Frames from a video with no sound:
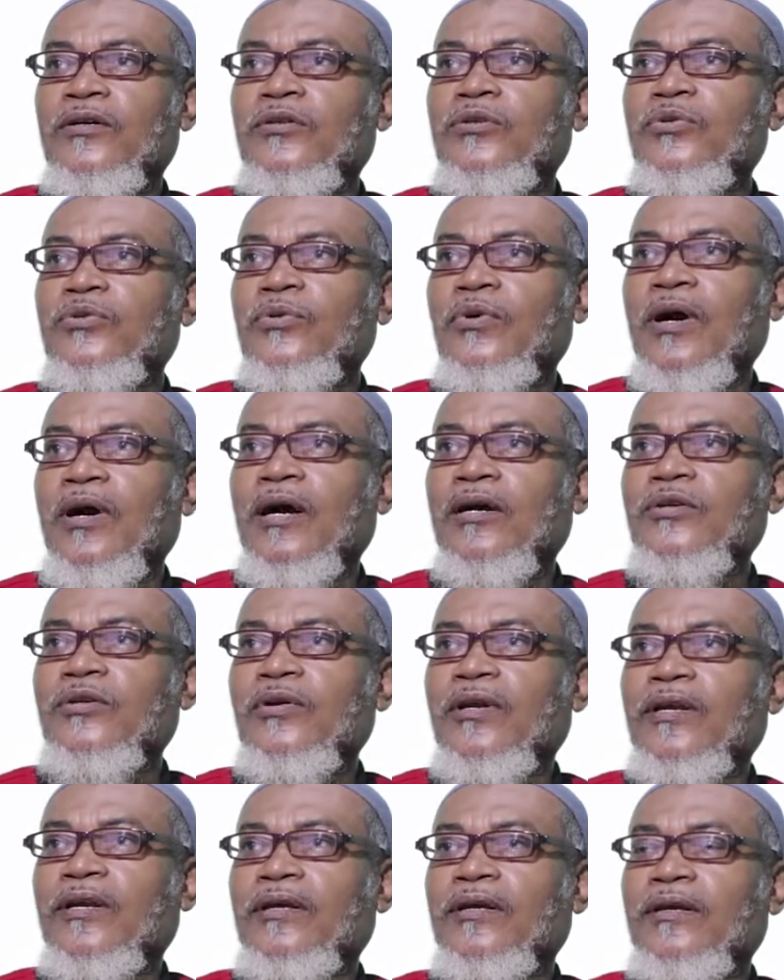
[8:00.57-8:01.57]
to
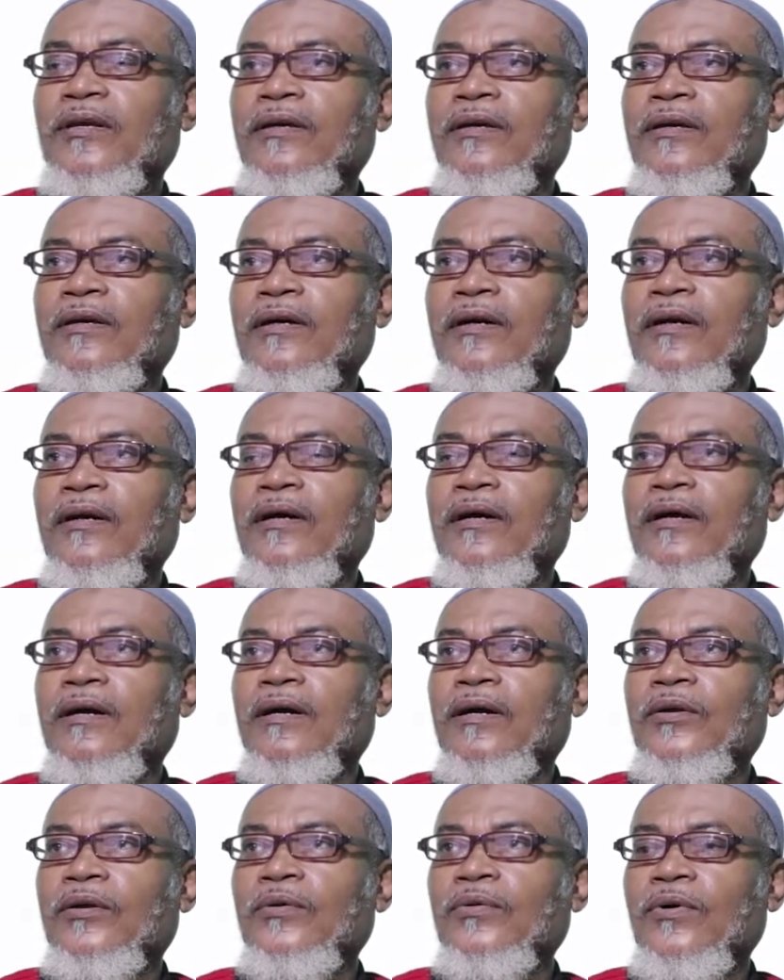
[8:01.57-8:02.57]
actually
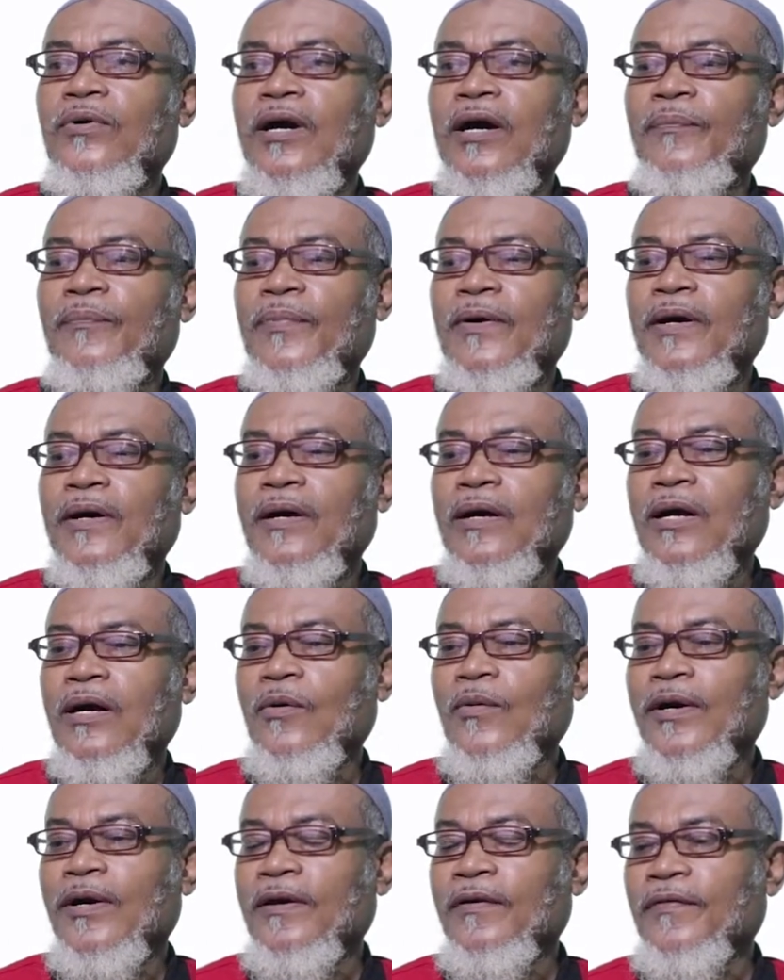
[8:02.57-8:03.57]
do up
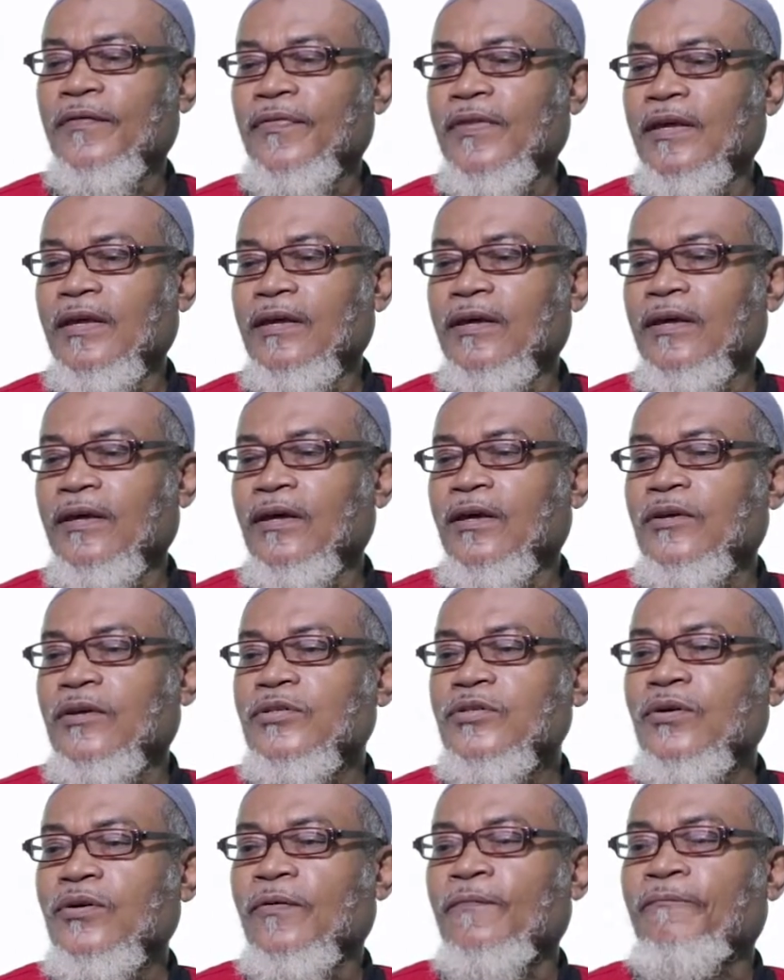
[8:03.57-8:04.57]
our thing.
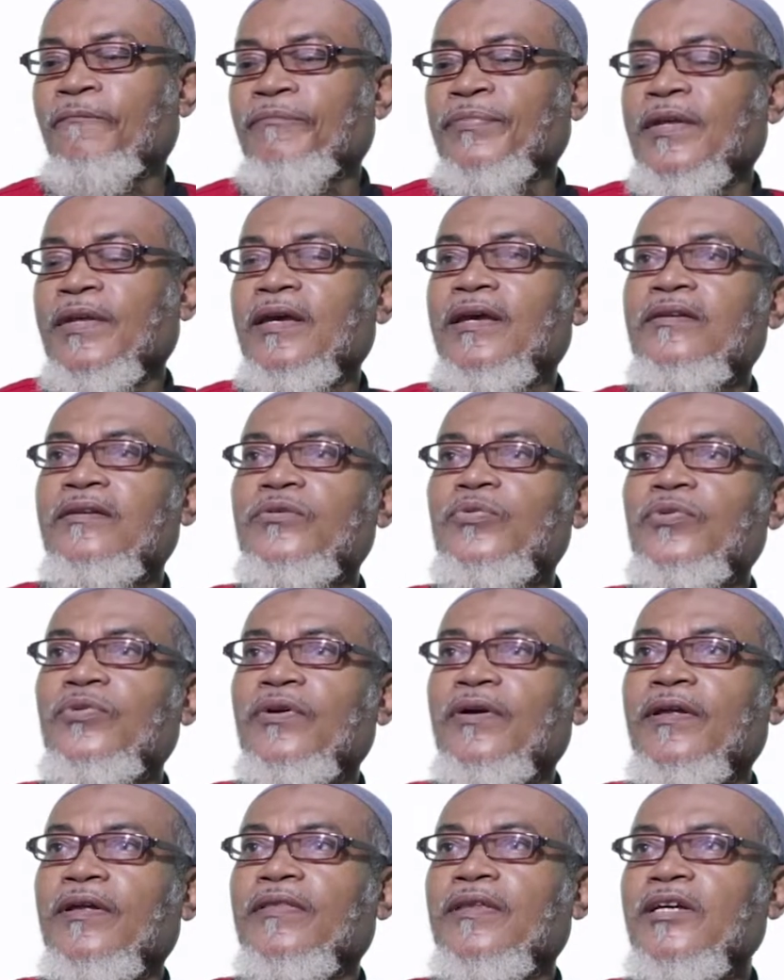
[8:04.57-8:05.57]
So
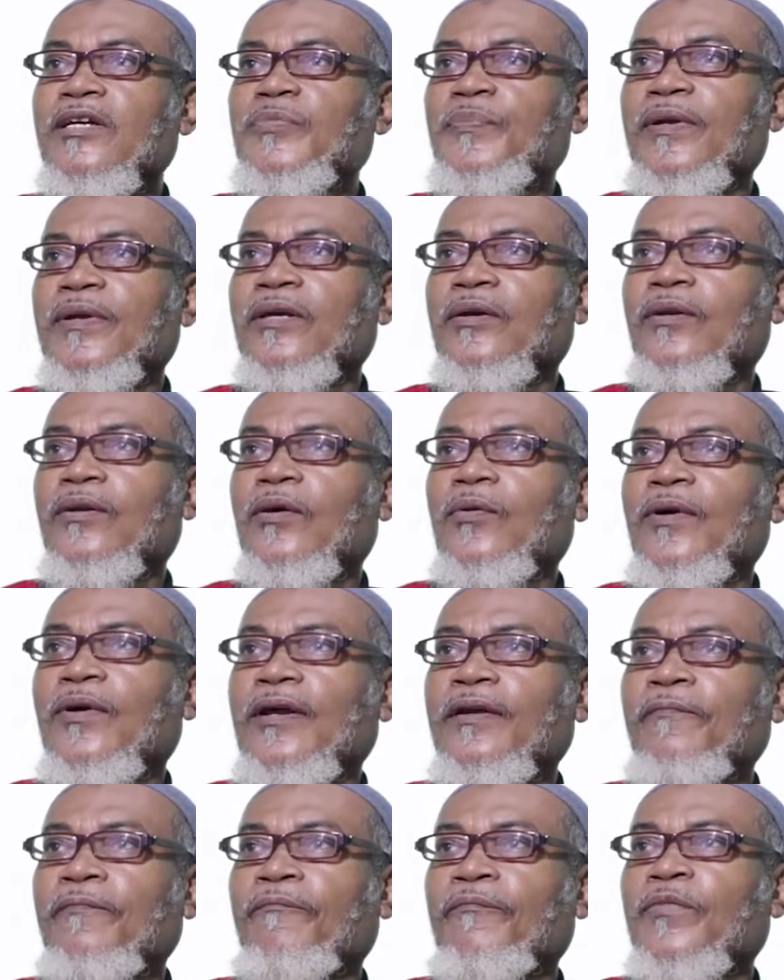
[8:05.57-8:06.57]
into that particular
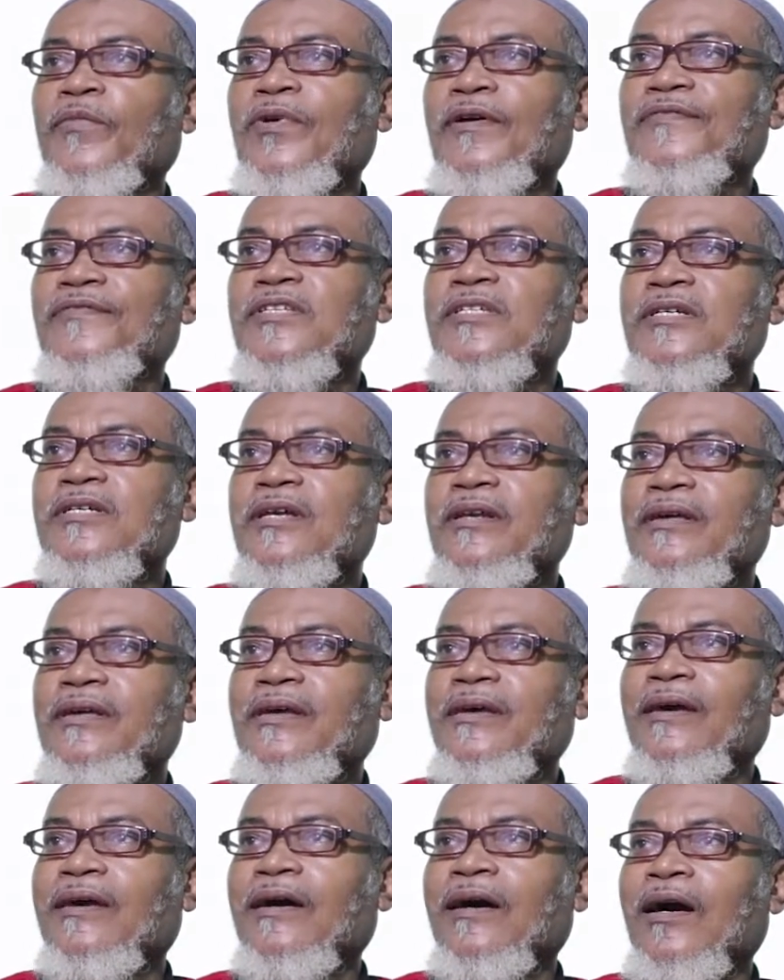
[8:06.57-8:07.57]
one, we have seen
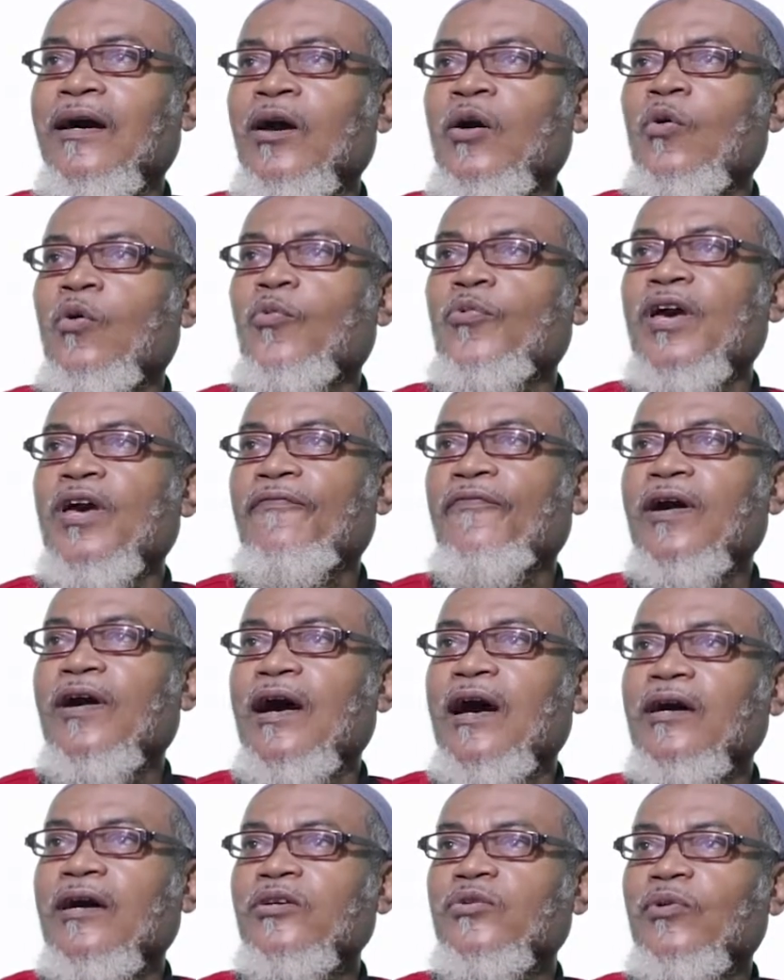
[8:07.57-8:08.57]
here, we have
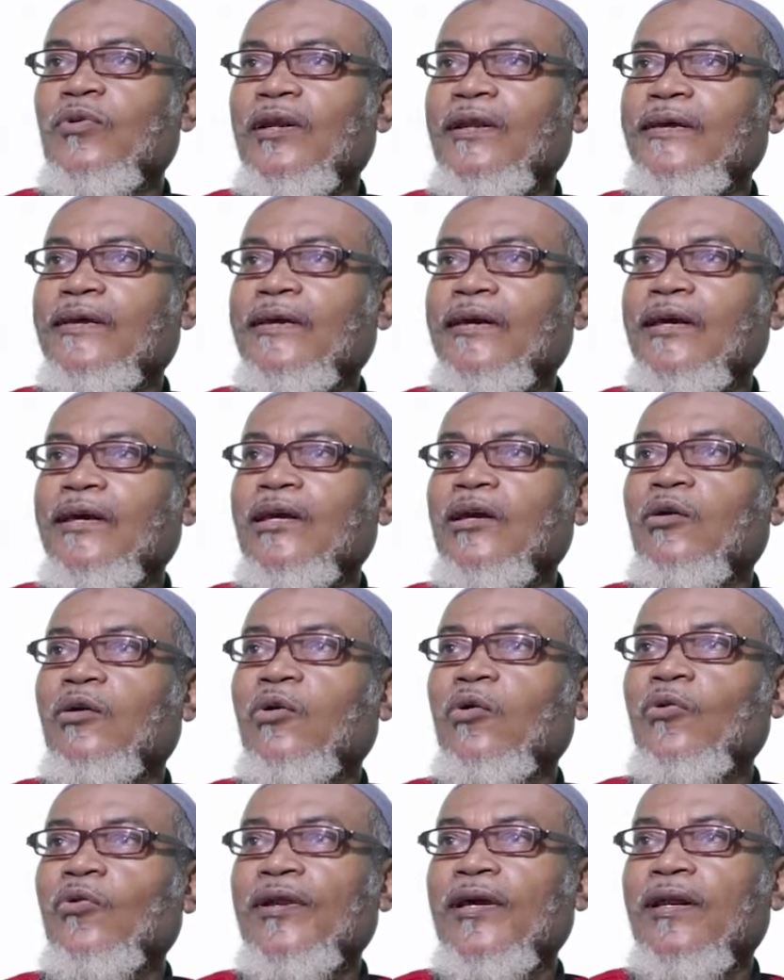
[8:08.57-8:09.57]
actually
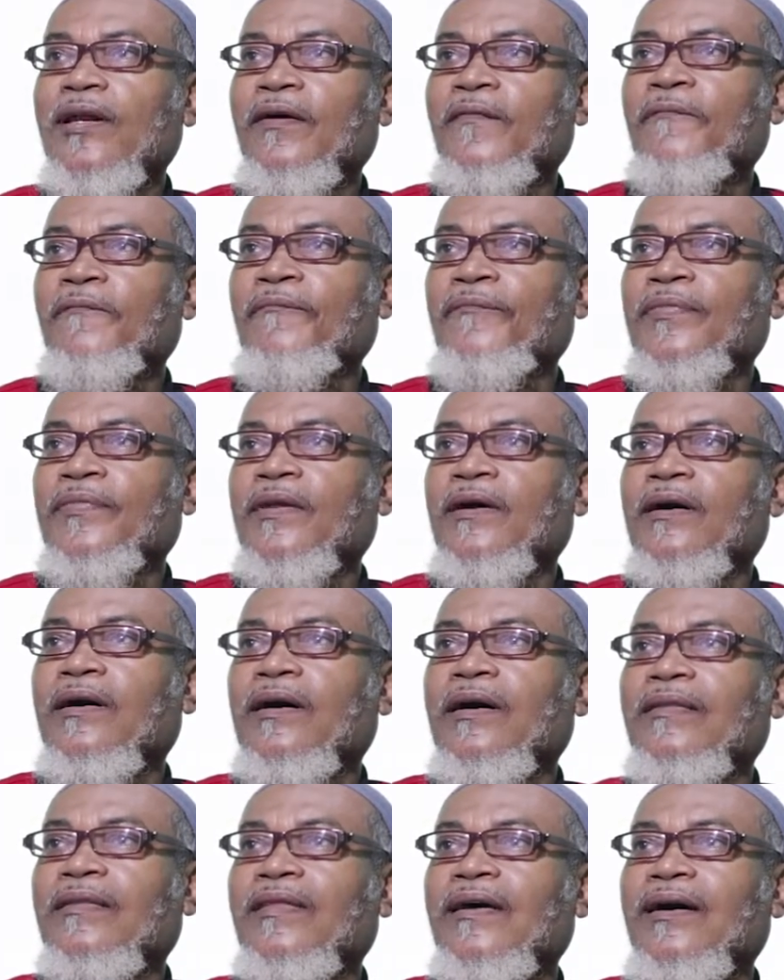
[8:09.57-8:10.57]
included
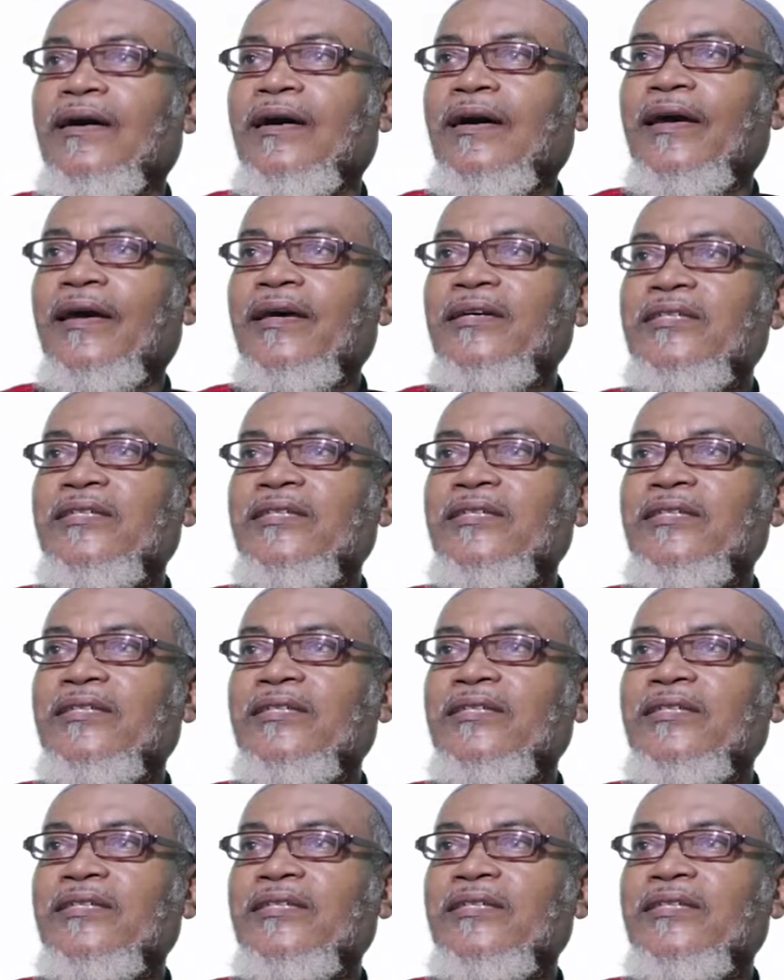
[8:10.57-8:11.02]
the